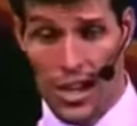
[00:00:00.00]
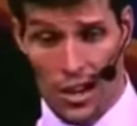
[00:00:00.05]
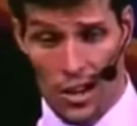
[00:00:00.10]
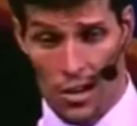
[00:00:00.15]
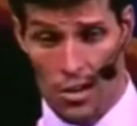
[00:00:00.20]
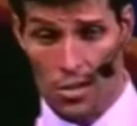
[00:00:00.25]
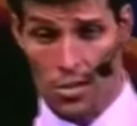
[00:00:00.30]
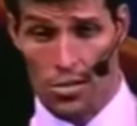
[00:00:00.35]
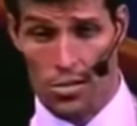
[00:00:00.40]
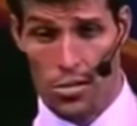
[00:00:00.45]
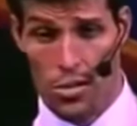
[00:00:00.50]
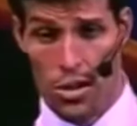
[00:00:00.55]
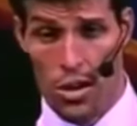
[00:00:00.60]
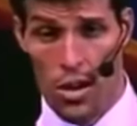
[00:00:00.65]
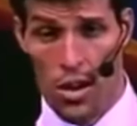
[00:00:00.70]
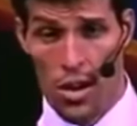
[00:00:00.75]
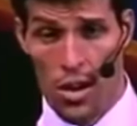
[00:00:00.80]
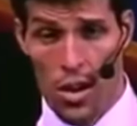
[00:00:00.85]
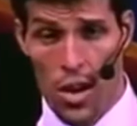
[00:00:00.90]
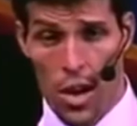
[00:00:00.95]
years
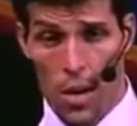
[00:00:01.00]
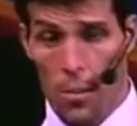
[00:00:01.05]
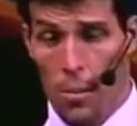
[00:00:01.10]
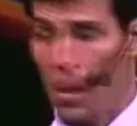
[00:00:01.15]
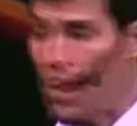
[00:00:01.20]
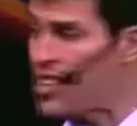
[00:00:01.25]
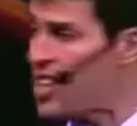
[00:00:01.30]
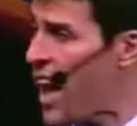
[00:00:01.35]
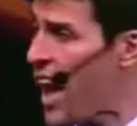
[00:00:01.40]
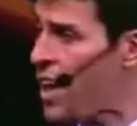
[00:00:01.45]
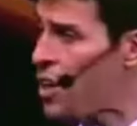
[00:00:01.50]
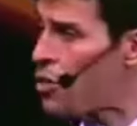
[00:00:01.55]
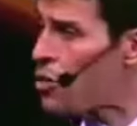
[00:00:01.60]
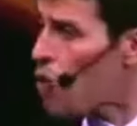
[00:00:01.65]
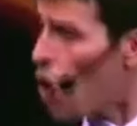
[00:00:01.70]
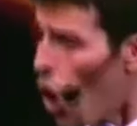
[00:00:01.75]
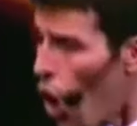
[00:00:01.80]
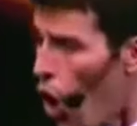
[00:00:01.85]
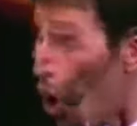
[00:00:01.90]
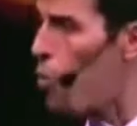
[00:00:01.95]
because I
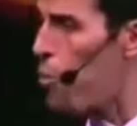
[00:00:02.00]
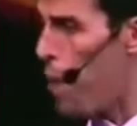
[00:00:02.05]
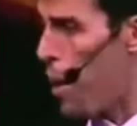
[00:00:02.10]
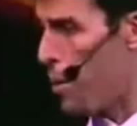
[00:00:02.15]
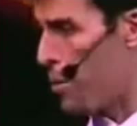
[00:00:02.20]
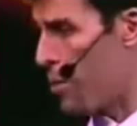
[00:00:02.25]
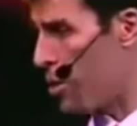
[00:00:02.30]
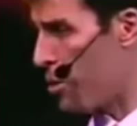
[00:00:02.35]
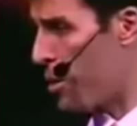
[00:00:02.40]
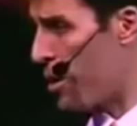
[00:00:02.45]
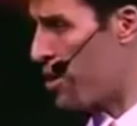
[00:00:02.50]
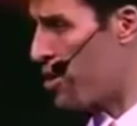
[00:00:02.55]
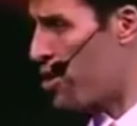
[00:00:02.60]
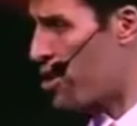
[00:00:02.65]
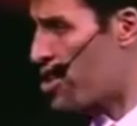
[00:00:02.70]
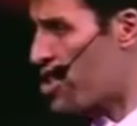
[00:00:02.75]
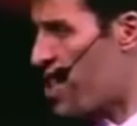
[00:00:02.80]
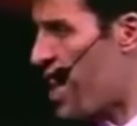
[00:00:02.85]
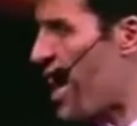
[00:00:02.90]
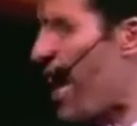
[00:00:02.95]
don't hope I'm going to be in a
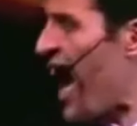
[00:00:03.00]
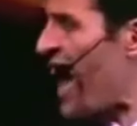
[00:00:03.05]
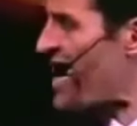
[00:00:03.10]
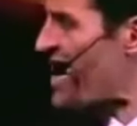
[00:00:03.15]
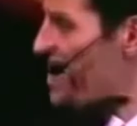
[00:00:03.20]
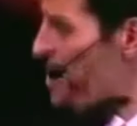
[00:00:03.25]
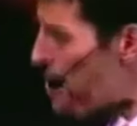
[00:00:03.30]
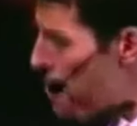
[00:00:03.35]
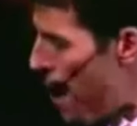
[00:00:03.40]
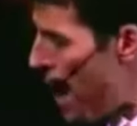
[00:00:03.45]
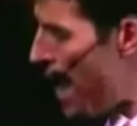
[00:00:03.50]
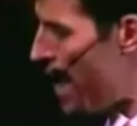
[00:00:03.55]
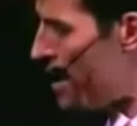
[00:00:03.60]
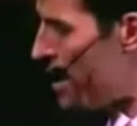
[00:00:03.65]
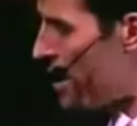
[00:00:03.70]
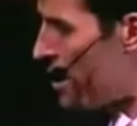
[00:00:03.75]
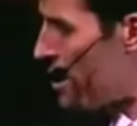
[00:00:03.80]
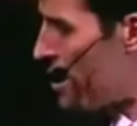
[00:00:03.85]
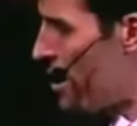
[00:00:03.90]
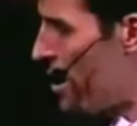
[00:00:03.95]
good state, I
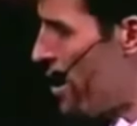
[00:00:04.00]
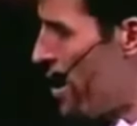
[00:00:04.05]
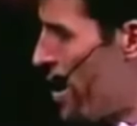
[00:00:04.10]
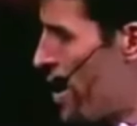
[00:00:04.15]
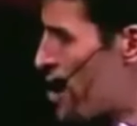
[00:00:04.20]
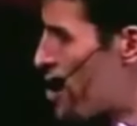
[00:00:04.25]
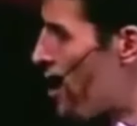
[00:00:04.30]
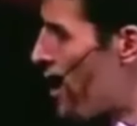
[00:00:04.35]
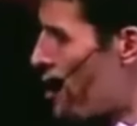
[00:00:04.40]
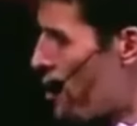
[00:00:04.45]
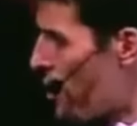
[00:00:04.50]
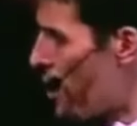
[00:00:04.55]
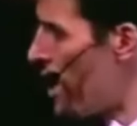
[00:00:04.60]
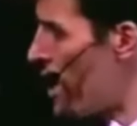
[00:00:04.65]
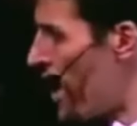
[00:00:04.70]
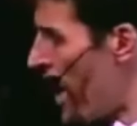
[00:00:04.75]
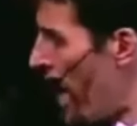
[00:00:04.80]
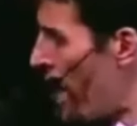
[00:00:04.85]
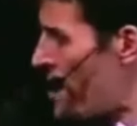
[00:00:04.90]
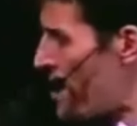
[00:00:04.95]
demand it. So I do an
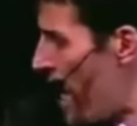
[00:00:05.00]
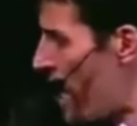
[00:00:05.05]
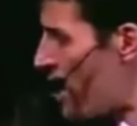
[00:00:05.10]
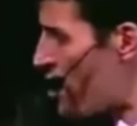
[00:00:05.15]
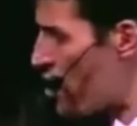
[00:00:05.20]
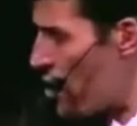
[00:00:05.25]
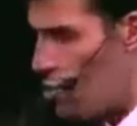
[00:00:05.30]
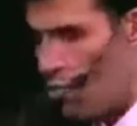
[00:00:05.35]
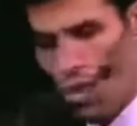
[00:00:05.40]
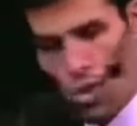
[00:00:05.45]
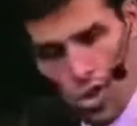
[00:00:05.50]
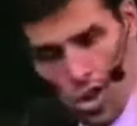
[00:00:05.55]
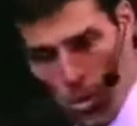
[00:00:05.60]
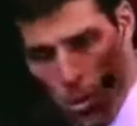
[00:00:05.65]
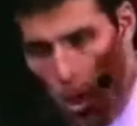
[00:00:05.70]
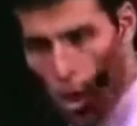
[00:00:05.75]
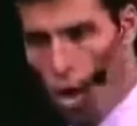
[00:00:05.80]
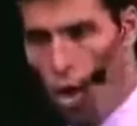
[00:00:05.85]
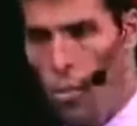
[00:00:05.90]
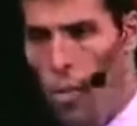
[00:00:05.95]
incantation
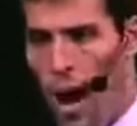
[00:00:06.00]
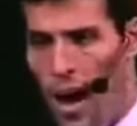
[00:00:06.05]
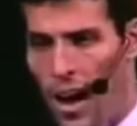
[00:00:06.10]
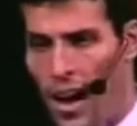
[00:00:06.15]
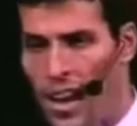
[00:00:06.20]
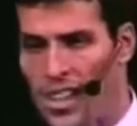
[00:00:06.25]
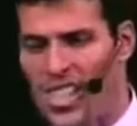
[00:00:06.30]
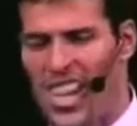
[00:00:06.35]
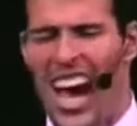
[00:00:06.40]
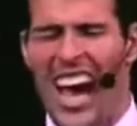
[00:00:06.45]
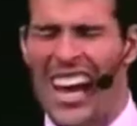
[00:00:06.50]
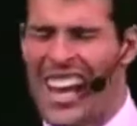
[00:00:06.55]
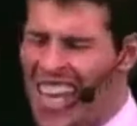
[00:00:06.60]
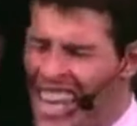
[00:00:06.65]
using my whole body. I'd say,